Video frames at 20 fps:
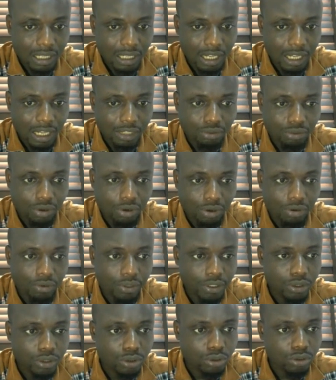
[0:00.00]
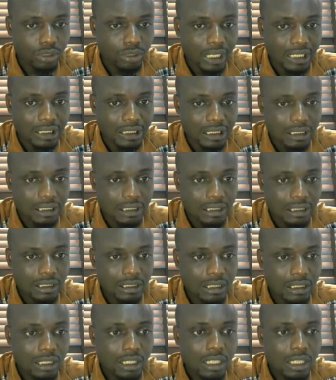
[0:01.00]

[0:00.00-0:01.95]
as well. Read through, digest.